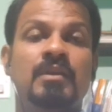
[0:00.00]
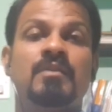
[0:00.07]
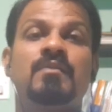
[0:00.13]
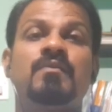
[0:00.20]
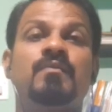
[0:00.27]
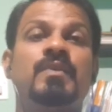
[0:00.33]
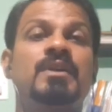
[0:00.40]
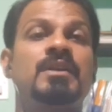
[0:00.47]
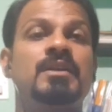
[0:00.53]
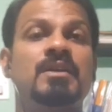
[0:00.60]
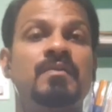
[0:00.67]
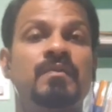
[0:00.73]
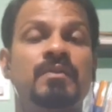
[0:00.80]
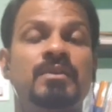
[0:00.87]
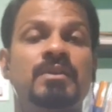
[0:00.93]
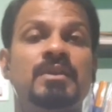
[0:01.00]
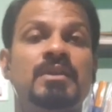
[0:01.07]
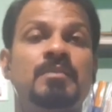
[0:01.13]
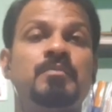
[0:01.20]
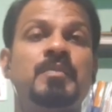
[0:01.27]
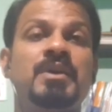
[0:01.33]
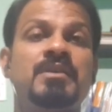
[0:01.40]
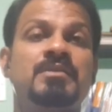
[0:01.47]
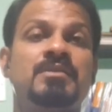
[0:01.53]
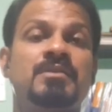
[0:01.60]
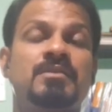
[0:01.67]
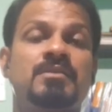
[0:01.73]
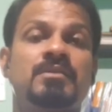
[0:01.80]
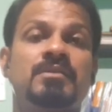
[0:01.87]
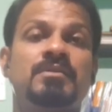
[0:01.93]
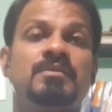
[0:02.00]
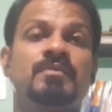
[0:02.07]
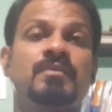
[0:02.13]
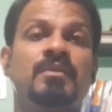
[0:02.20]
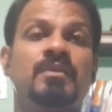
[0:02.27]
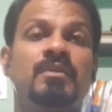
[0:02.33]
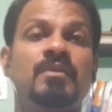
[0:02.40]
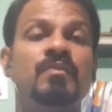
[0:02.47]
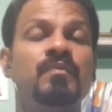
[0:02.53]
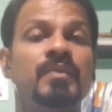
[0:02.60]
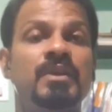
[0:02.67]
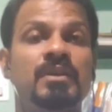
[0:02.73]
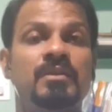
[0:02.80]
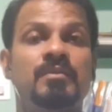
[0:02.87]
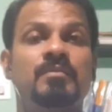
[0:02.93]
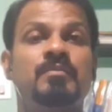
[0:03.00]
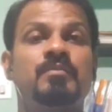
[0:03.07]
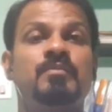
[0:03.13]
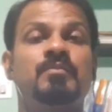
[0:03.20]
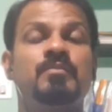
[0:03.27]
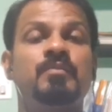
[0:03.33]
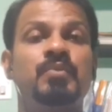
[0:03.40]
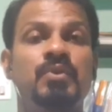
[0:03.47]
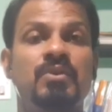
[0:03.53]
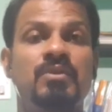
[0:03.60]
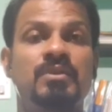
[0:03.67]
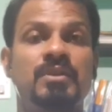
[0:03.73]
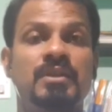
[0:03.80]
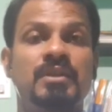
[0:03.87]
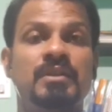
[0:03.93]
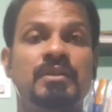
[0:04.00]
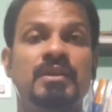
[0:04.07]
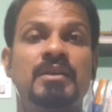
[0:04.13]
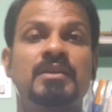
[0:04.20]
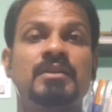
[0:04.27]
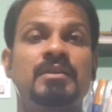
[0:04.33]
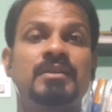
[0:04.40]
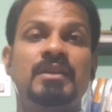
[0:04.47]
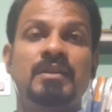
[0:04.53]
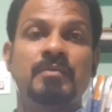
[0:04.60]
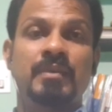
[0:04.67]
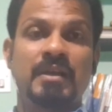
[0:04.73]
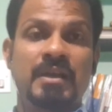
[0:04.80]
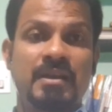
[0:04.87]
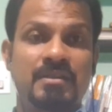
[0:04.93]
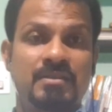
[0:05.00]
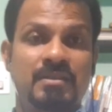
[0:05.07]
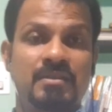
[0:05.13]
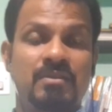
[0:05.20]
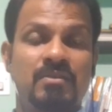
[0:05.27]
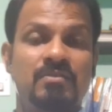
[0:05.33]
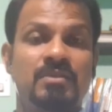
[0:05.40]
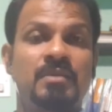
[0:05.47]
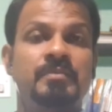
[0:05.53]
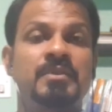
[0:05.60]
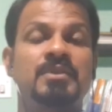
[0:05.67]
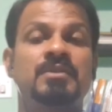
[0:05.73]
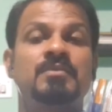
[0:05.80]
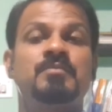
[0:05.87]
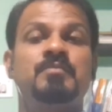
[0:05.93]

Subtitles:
and what kind of measures we brought in that liberalization concept,